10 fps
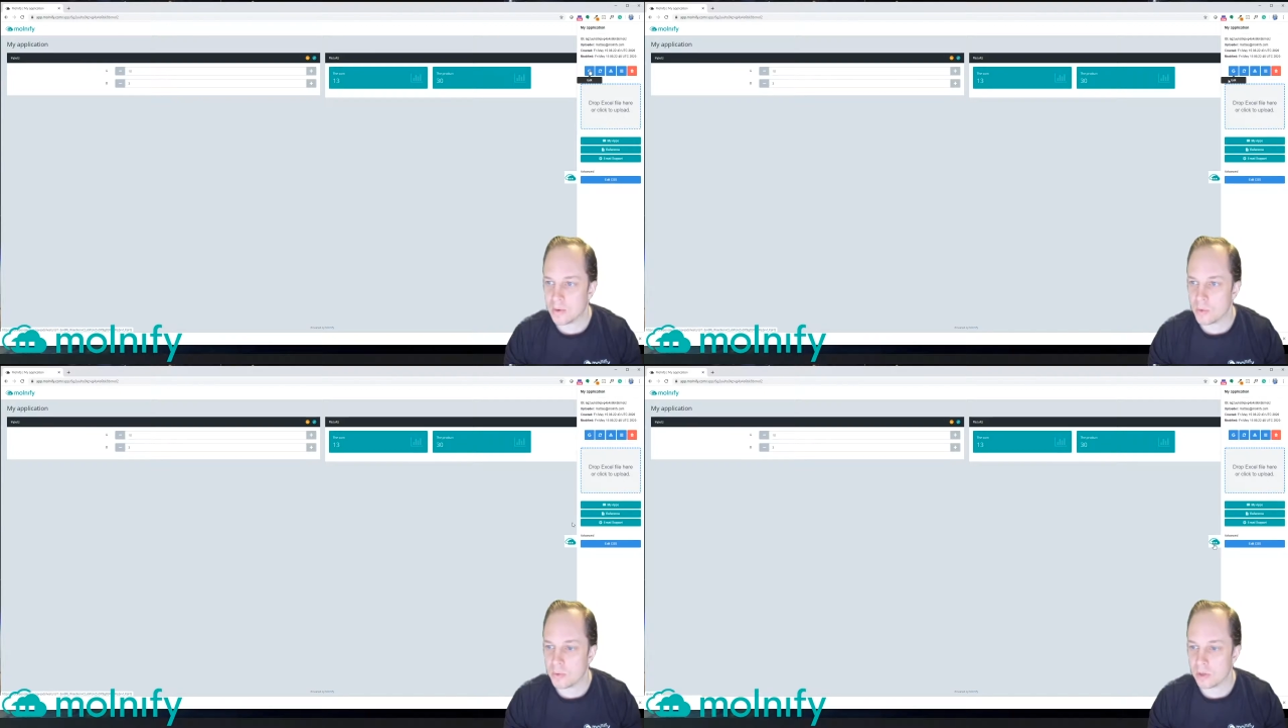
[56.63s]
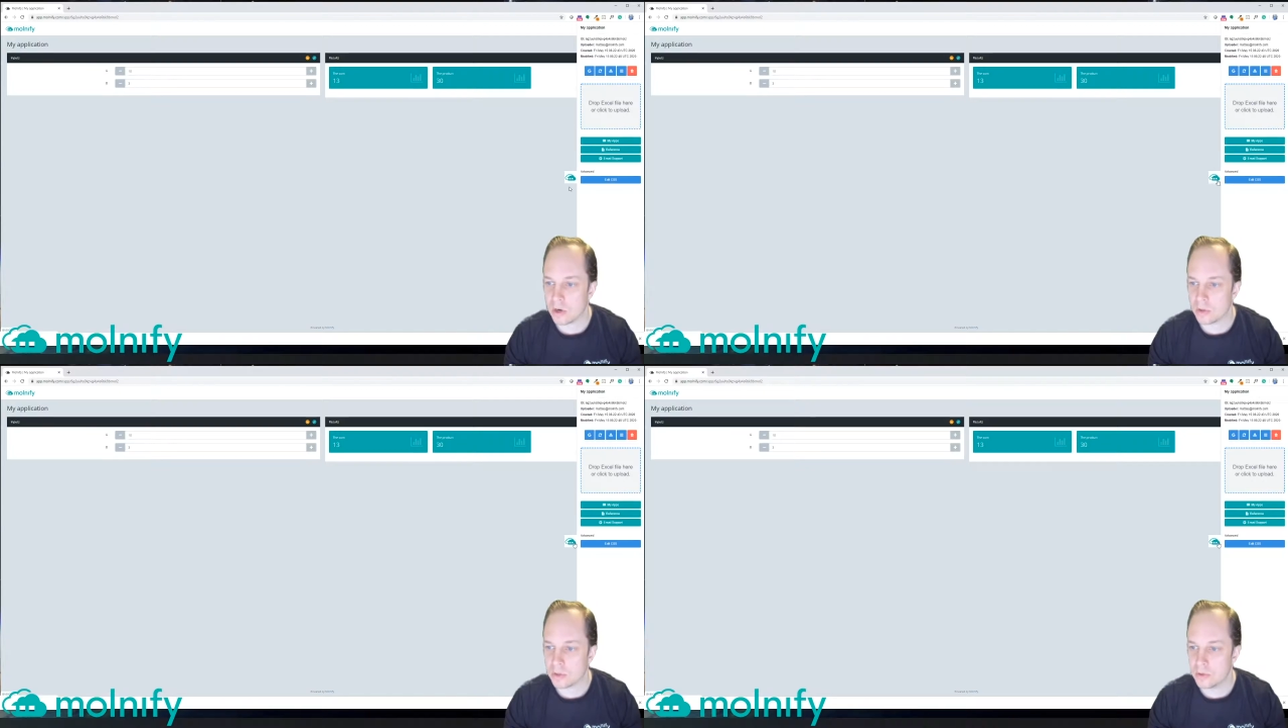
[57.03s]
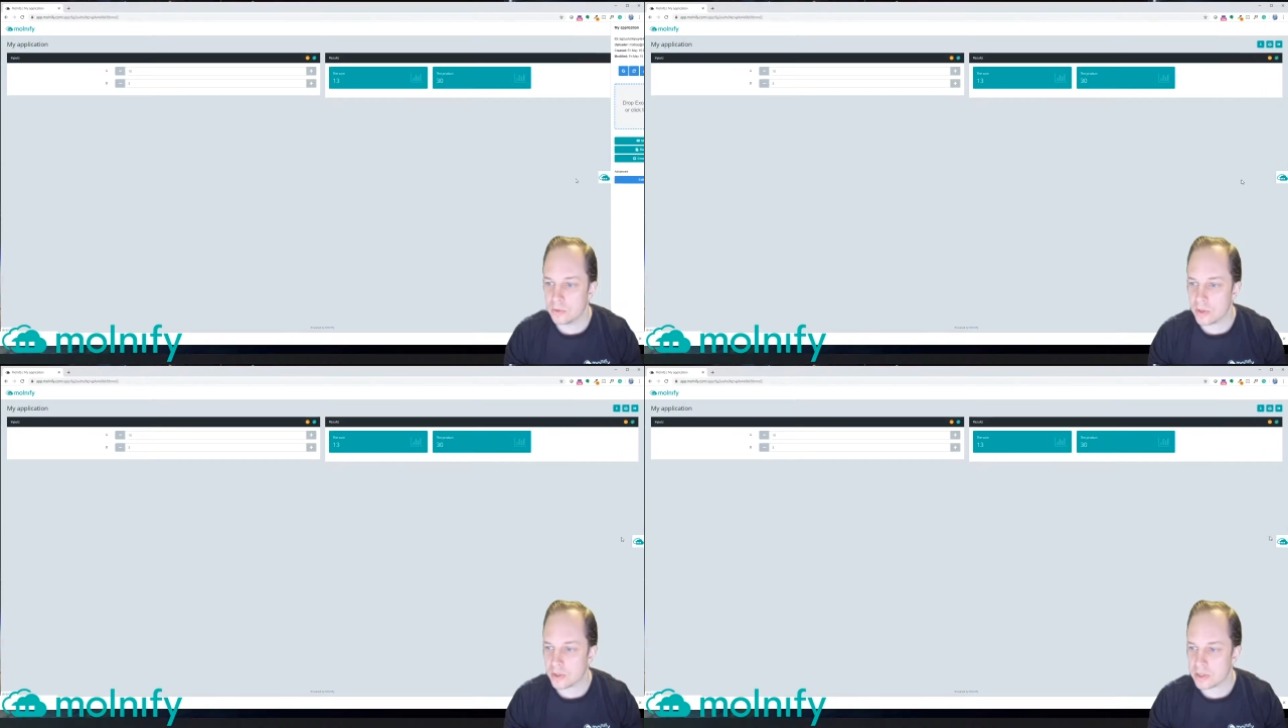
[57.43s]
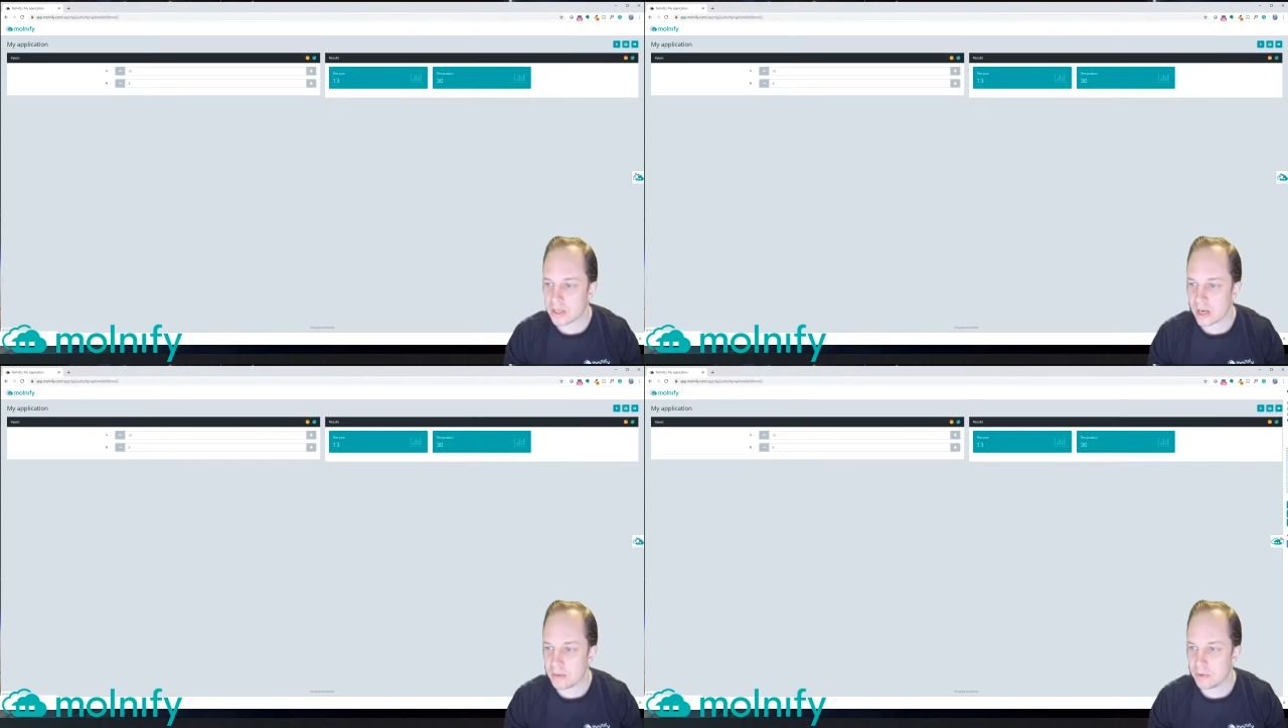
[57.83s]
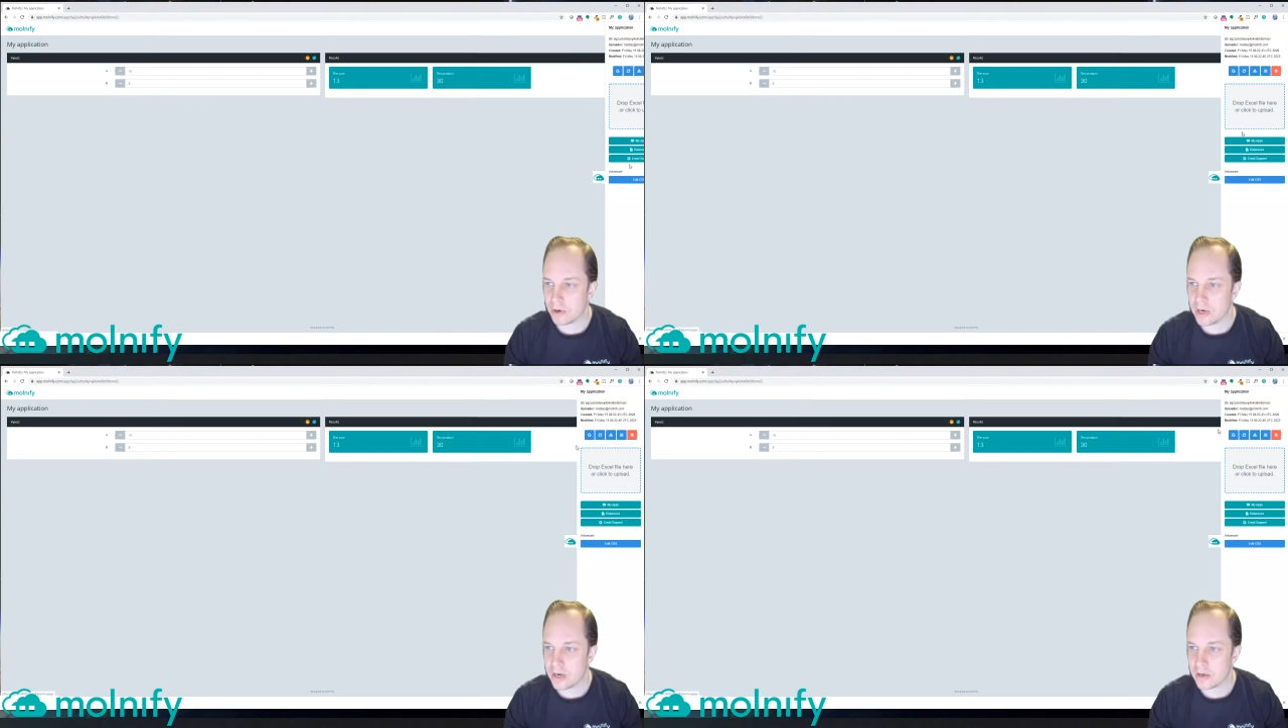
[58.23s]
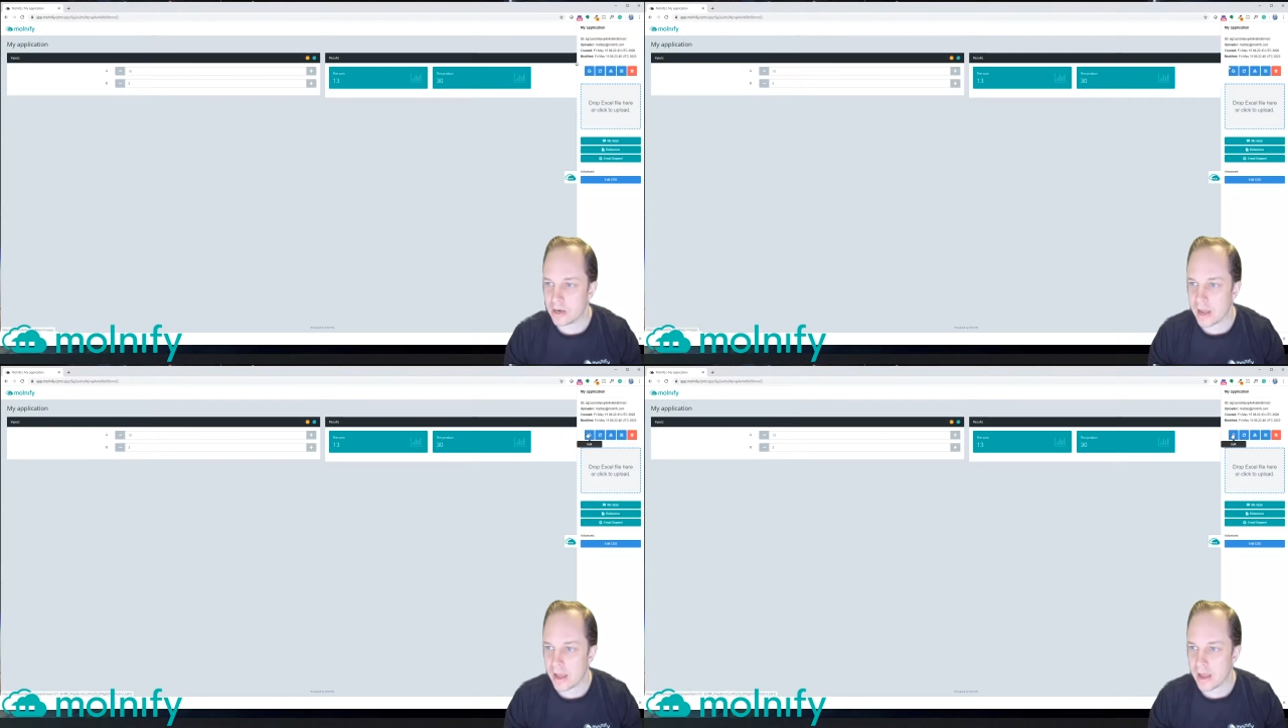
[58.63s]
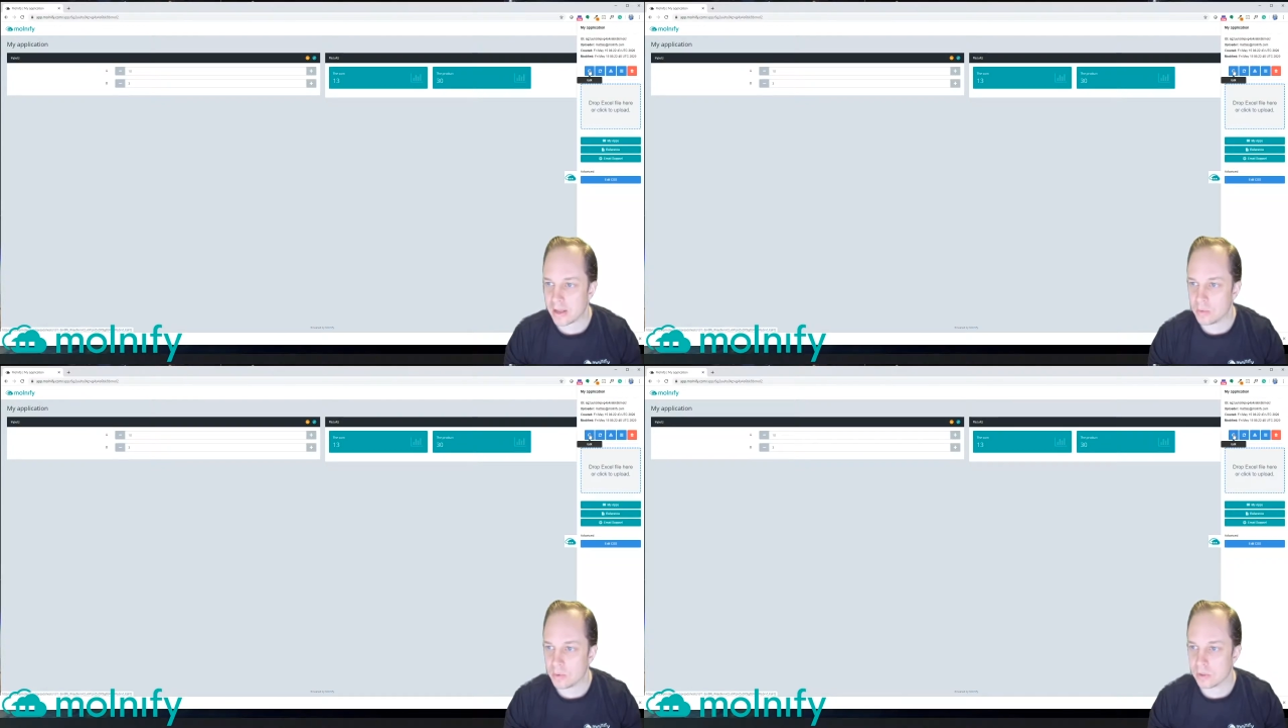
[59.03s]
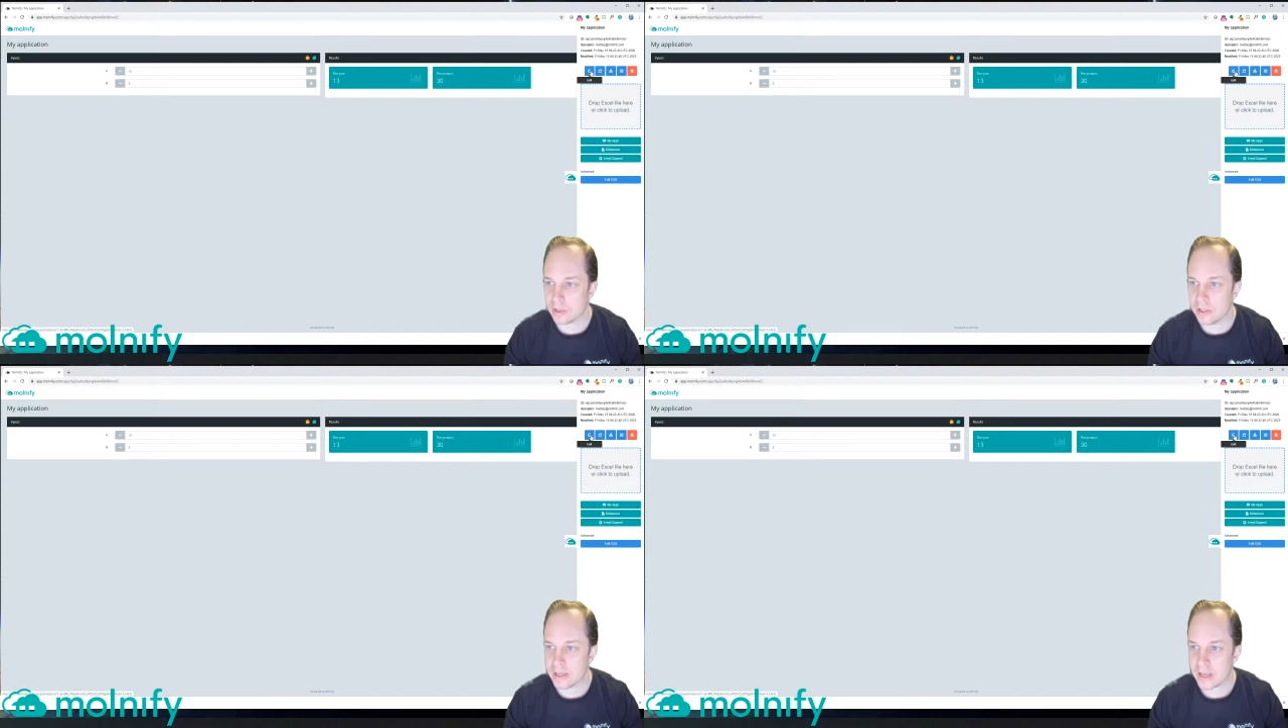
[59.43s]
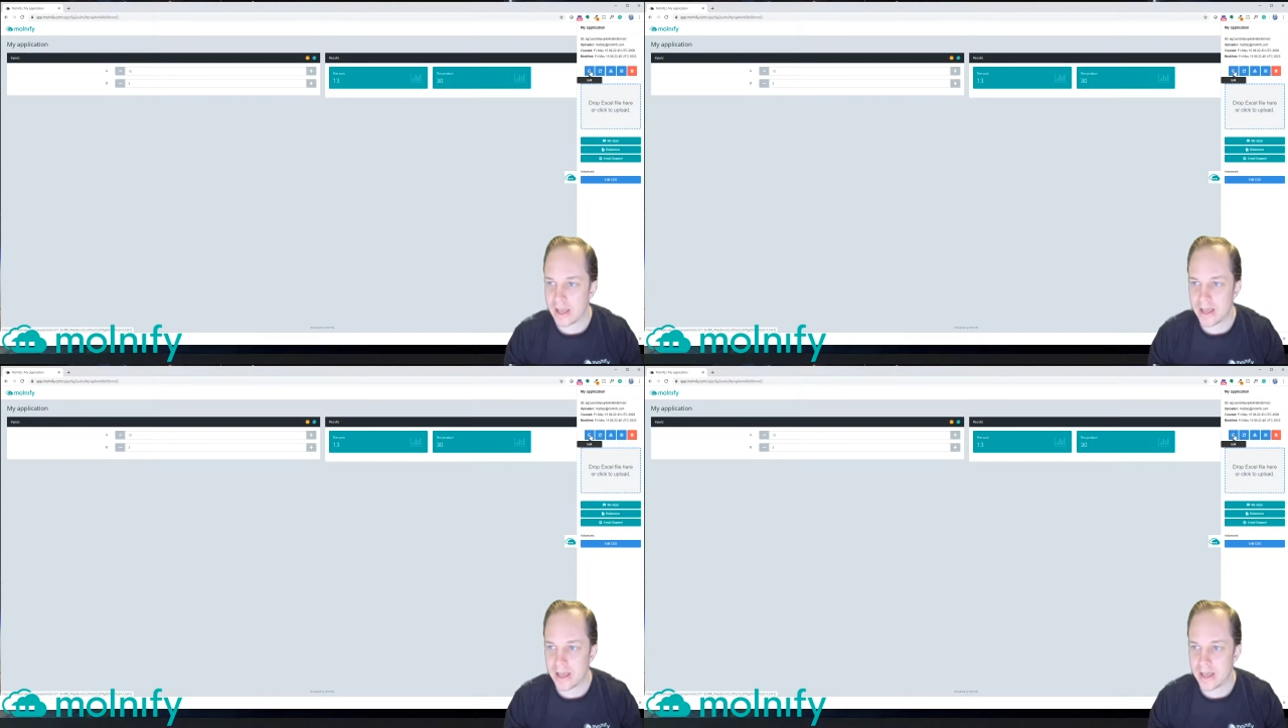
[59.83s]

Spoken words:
we will go to the sidebar here and we will click